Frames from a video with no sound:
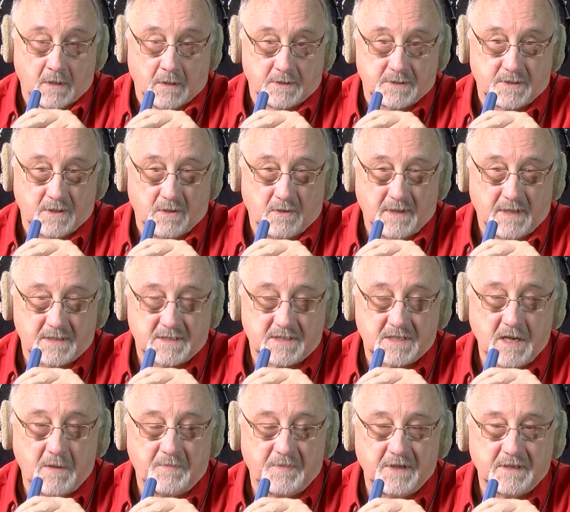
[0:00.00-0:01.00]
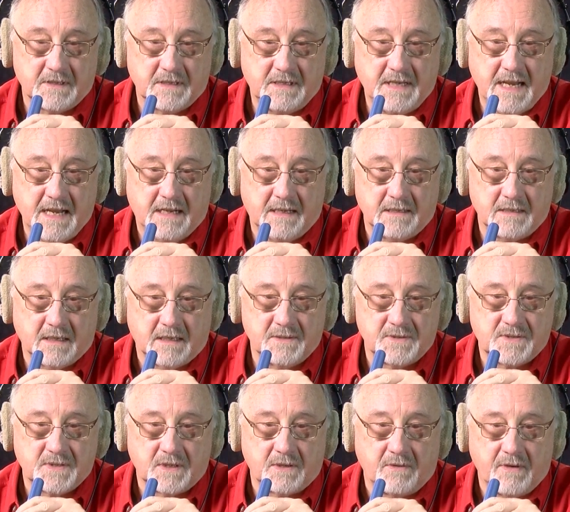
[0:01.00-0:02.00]
So that's something to take into
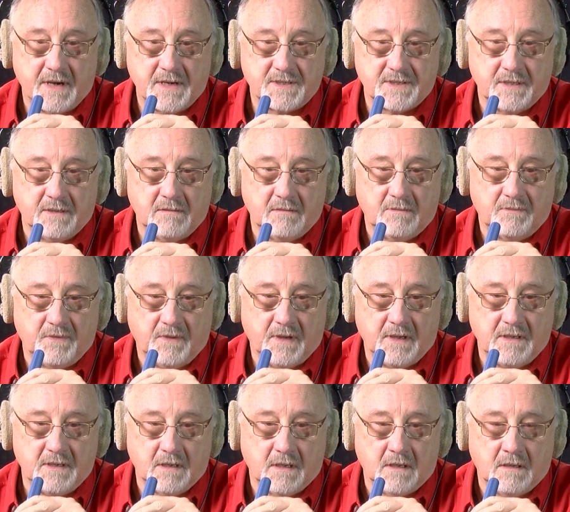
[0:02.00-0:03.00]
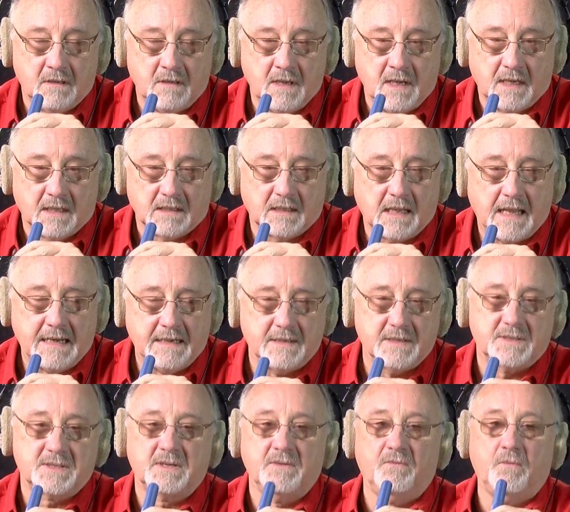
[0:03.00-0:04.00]
consideration. The
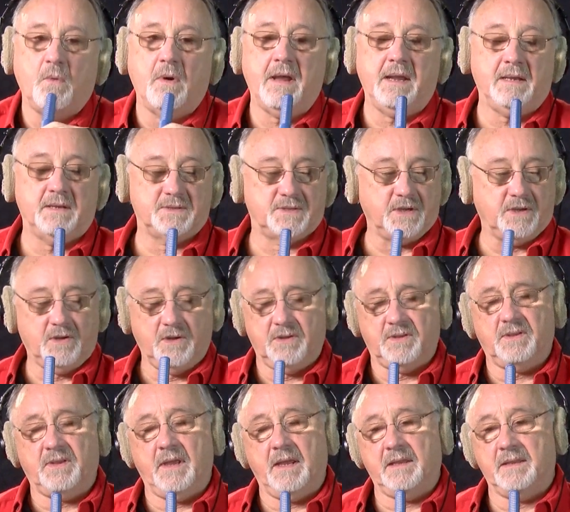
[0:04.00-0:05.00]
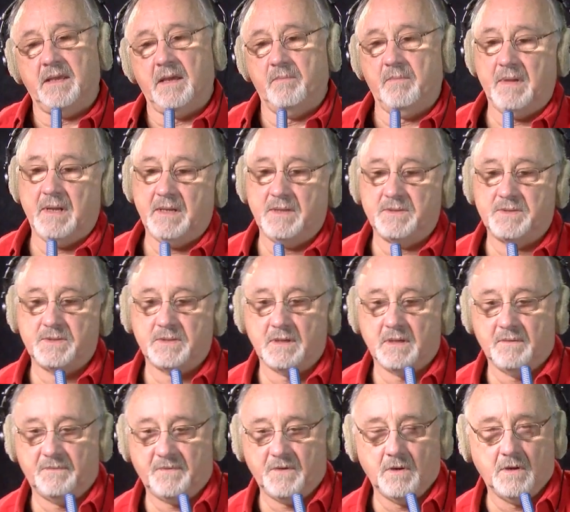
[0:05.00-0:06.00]
lightness of weight is a good thing. That means
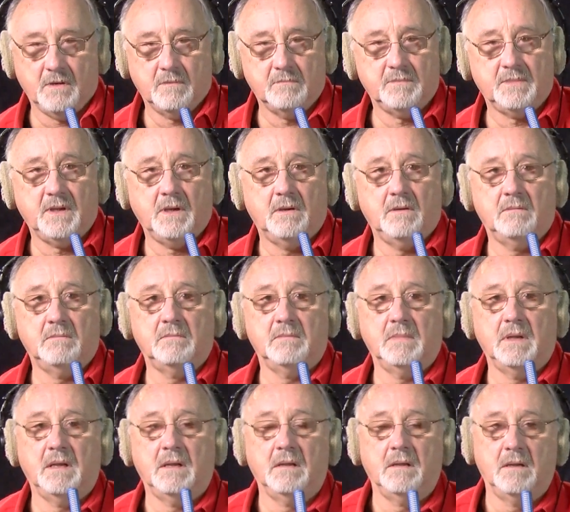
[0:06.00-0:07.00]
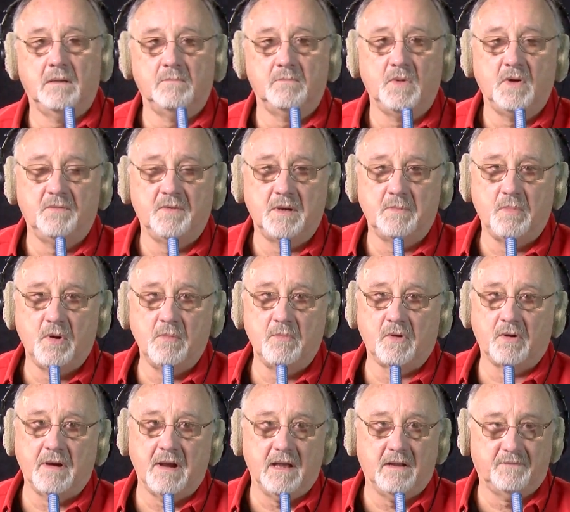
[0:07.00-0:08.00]
if you're, moving a
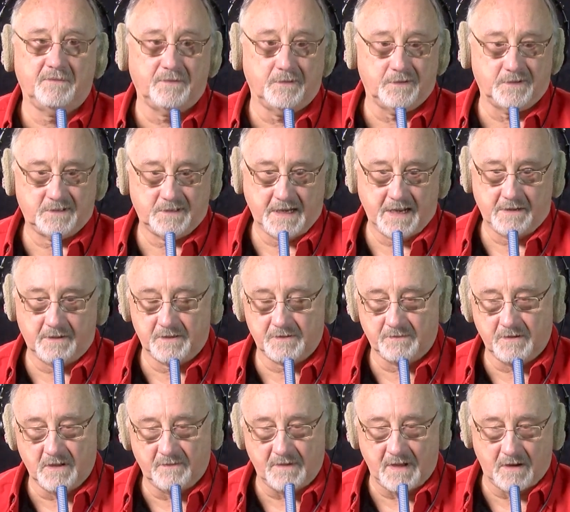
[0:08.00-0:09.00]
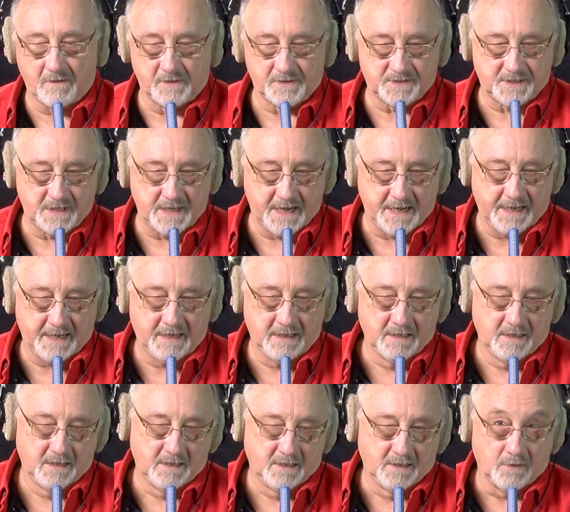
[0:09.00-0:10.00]
boom around for 10 or 12 hours a day
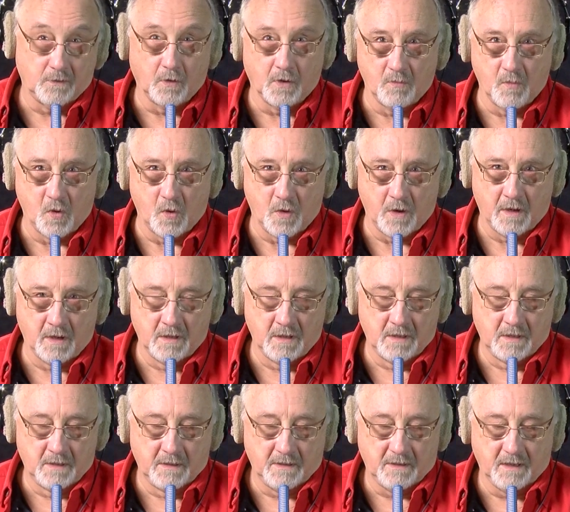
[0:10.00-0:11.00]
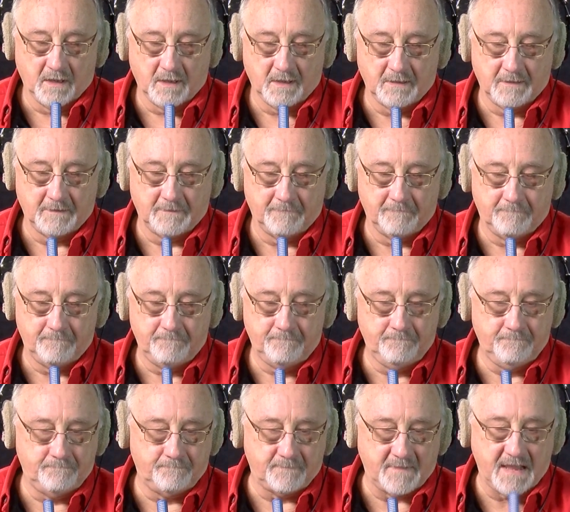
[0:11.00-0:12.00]
or more,
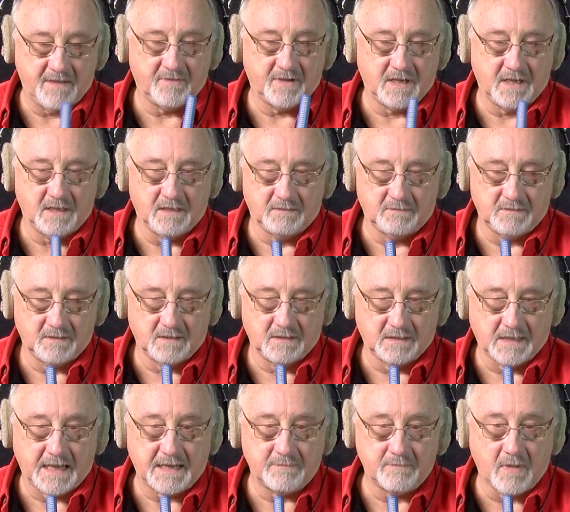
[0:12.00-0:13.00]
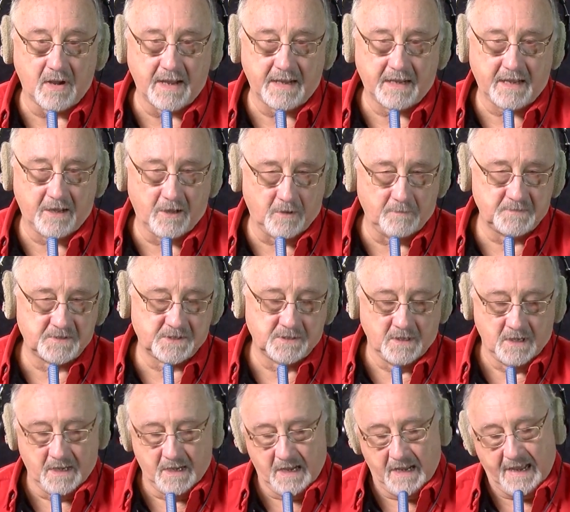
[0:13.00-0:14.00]
having a light mic helps.
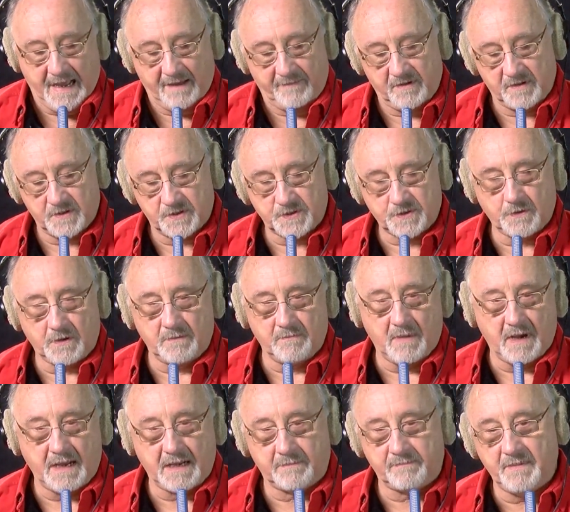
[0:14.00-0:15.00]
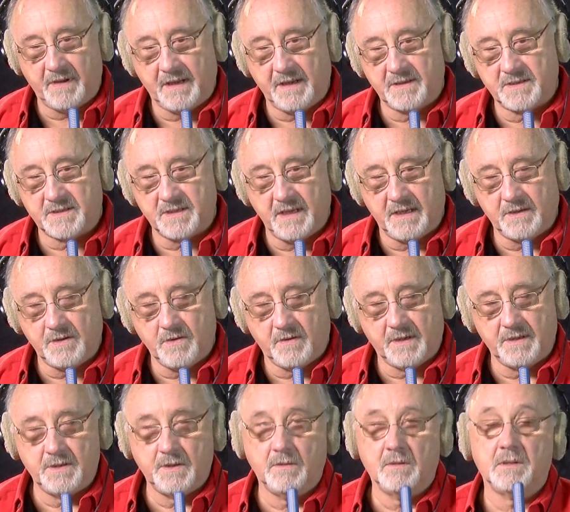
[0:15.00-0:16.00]
Having the short mic means that you
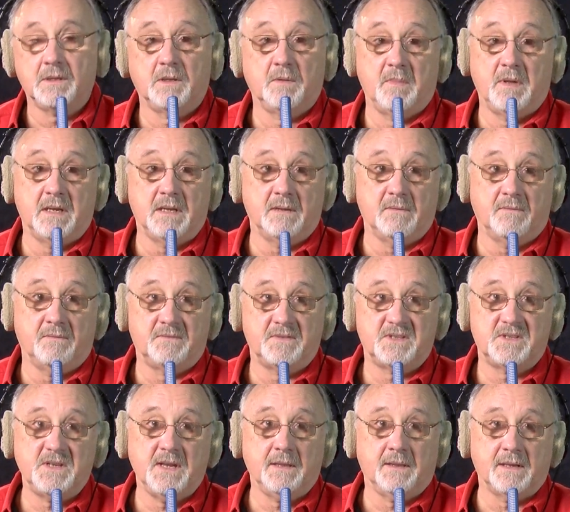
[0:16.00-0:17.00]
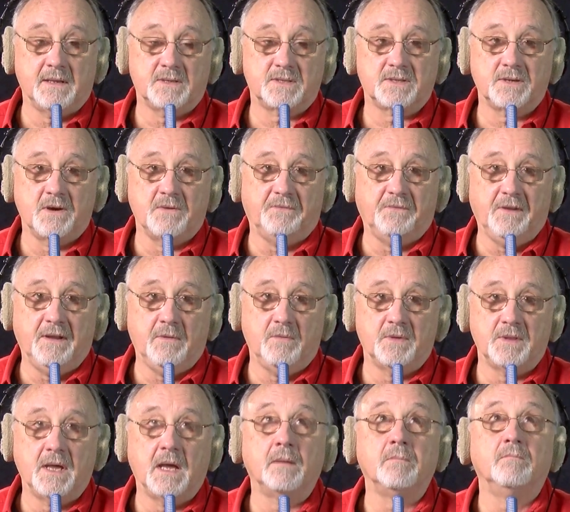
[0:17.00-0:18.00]
can do a little bit of ceiling surfing
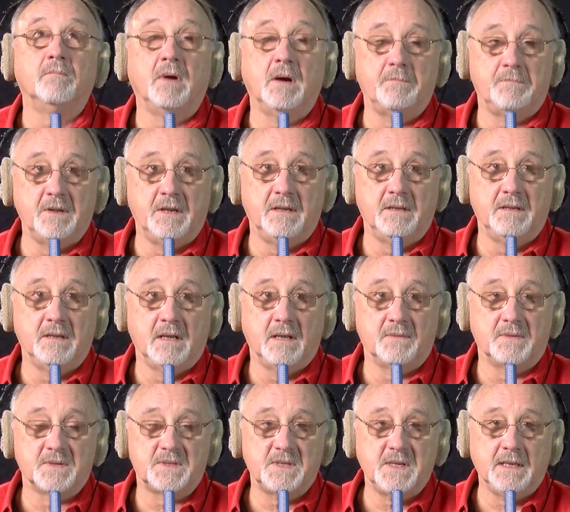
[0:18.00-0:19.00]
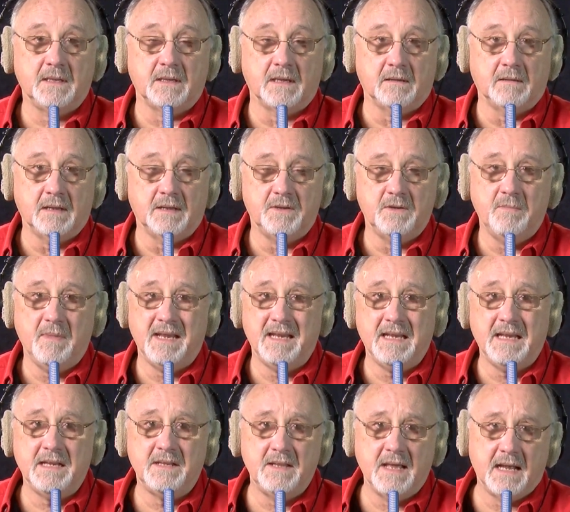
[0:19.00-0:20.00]
without bumping the ceiling, and you may
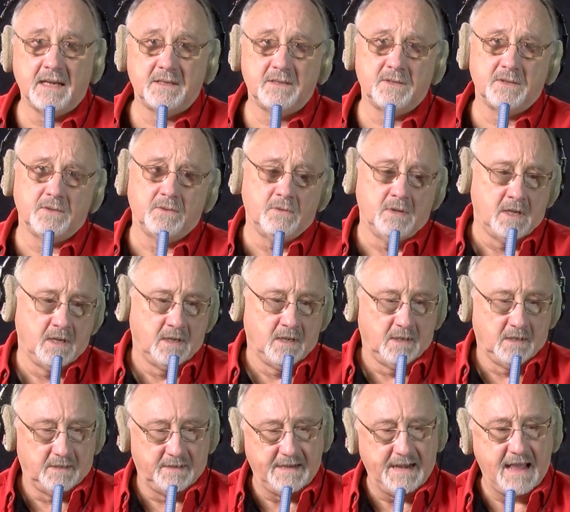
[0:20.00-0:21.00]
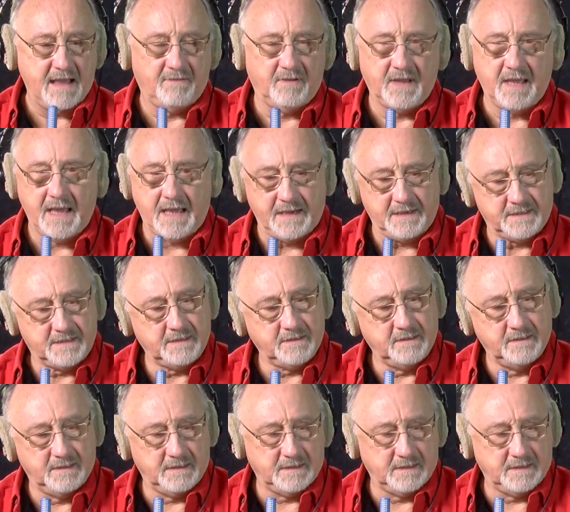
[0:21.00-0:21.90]
need that to navigate.